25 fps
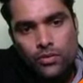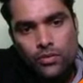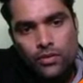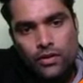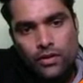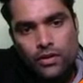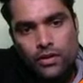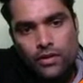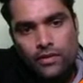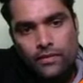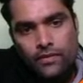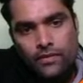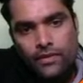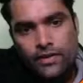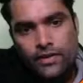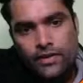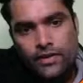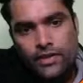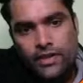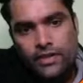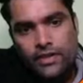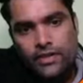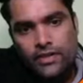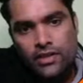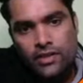
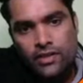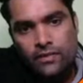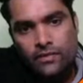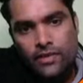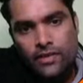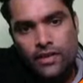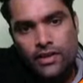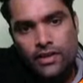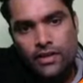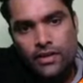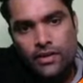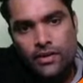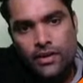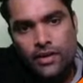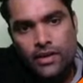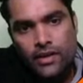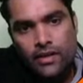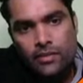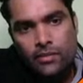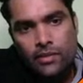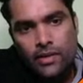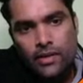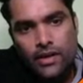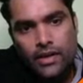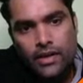refrigeration effect
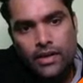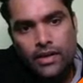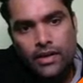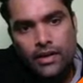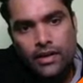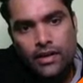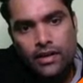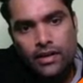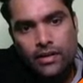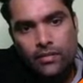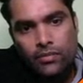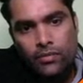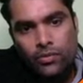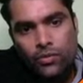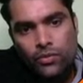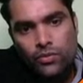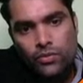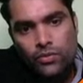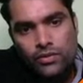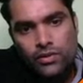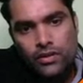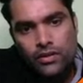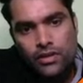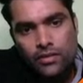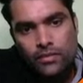divided by
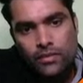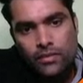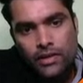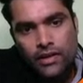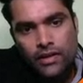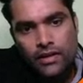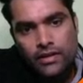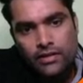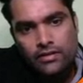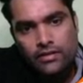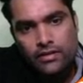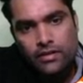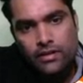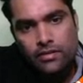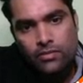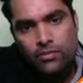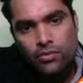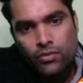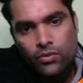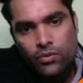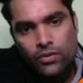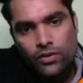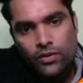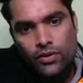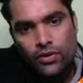WC minus
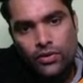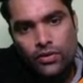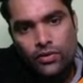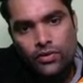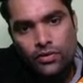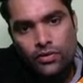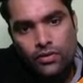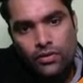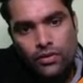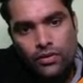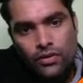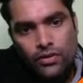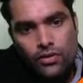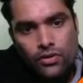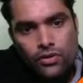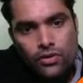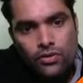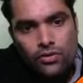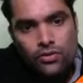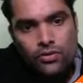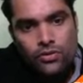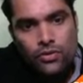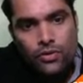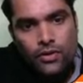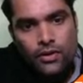WE.
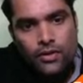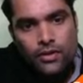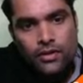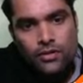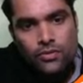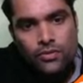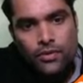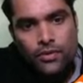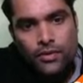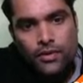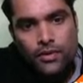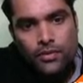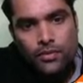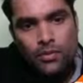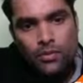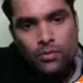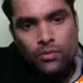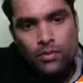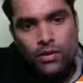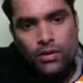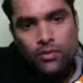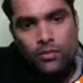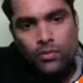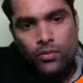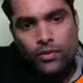So it is going to be
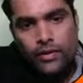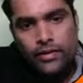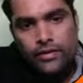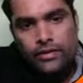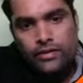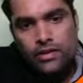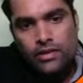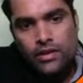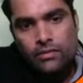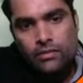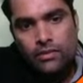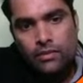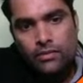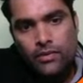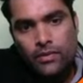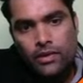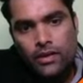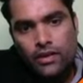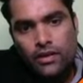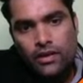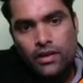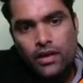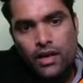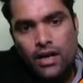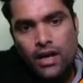
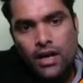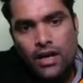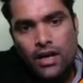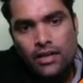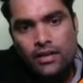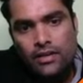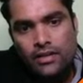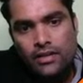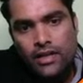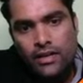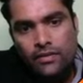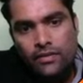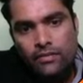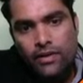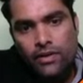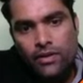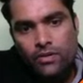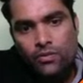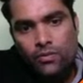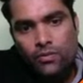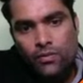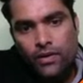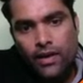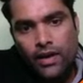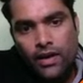1.71 RE that we have
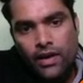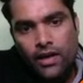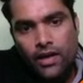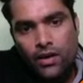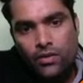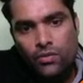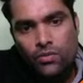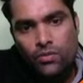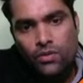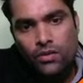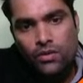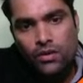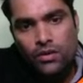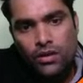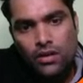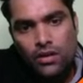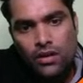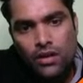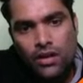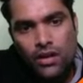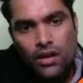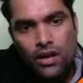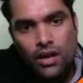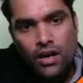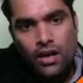to find out,
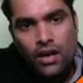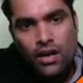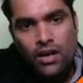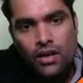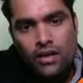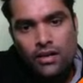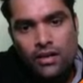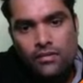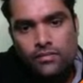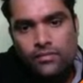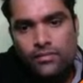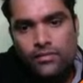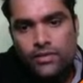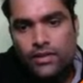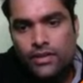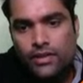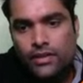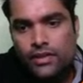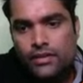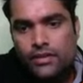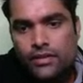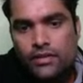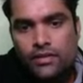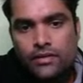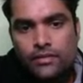and it
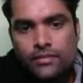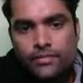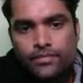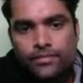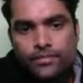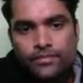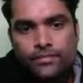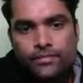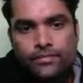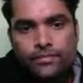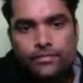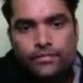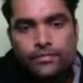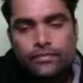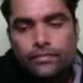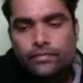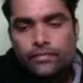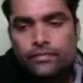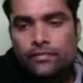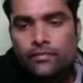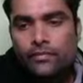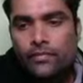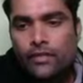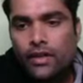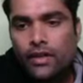is
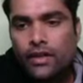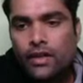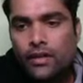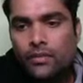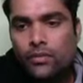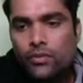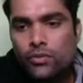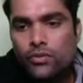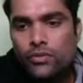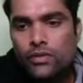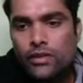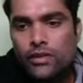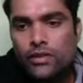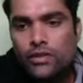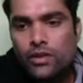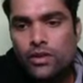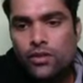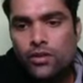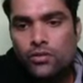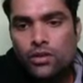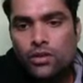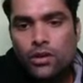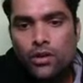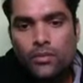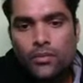WC is
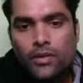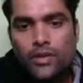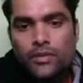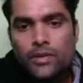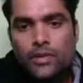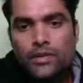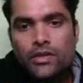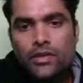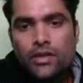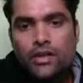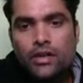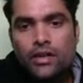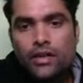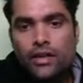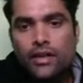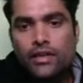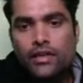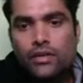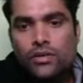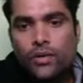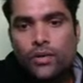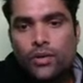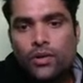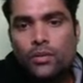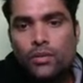how much bacha? It is
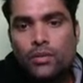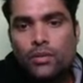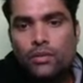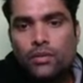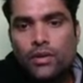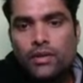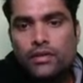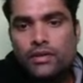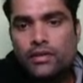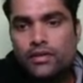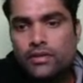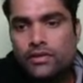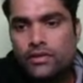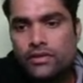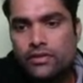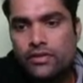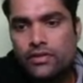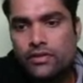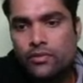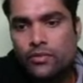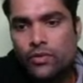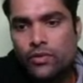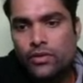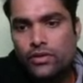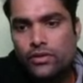going to be
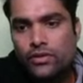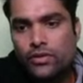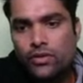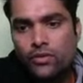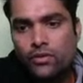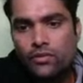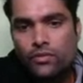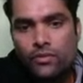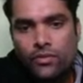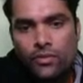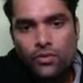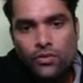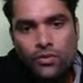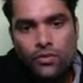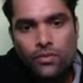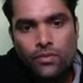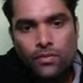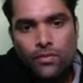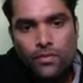166.04